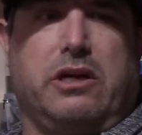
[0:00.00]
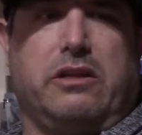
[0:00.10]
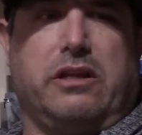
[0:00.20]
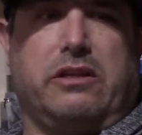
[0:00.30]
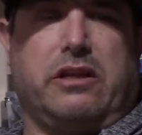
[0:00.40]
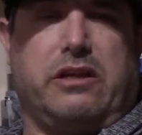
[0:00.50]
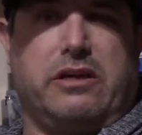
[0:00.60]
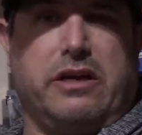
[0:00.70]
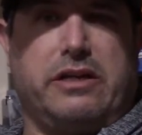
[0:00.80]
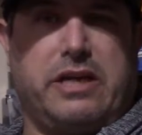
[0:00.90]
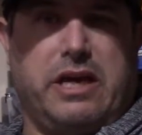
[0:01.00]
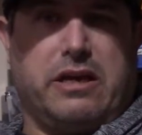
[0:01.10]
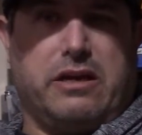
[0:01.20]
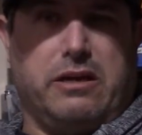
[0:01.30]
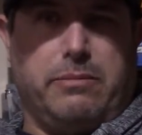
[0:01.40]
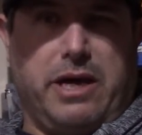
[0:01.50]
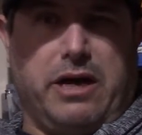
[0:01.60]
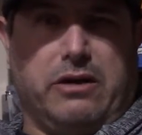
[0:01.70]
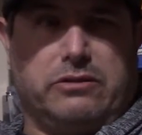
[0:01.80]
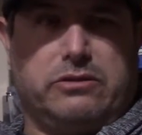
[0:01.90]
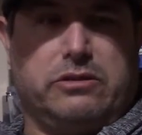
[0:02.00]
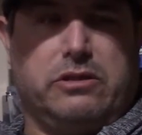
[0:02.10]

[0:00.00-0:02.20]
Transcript: that the gun can't come out